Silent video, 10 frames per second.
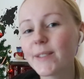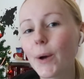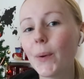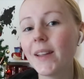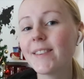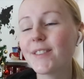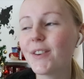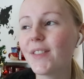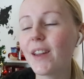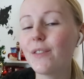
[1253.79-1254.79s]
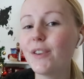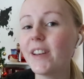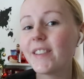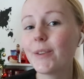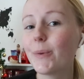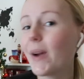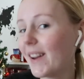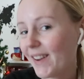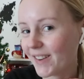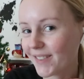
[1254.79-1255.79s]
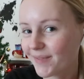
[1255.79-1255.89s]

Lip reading: so insert that footage right here.